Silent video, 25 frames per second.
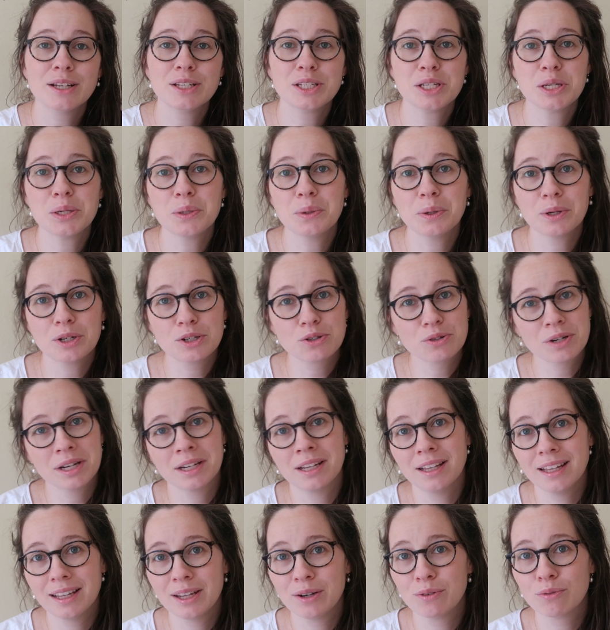too
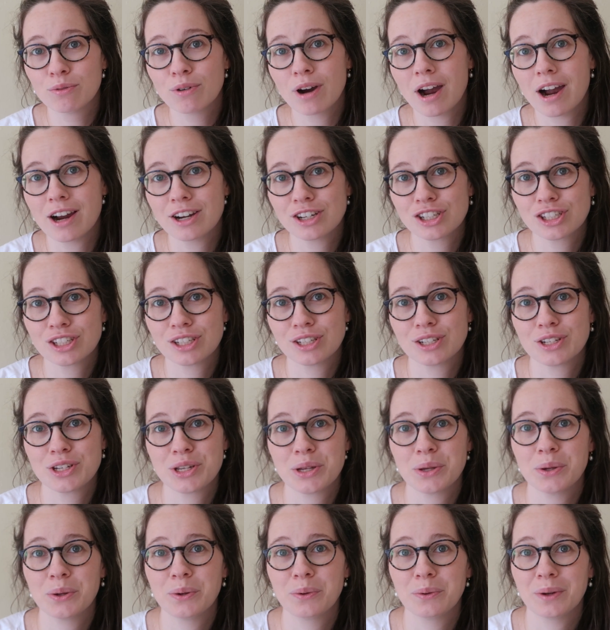adrenaline rushed
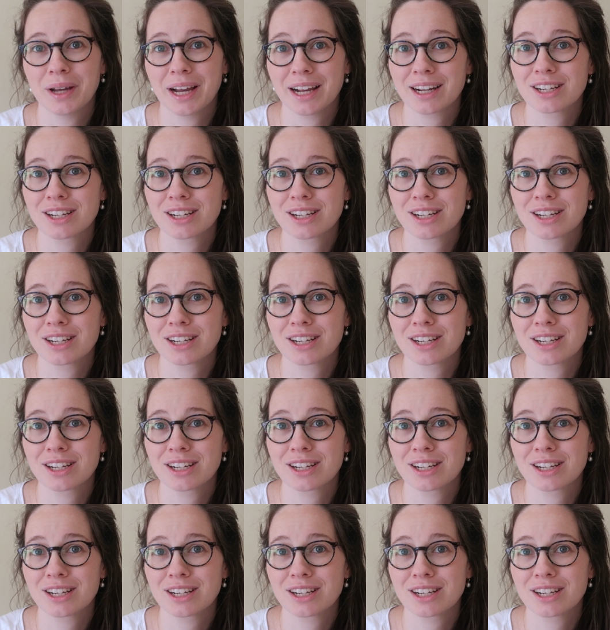to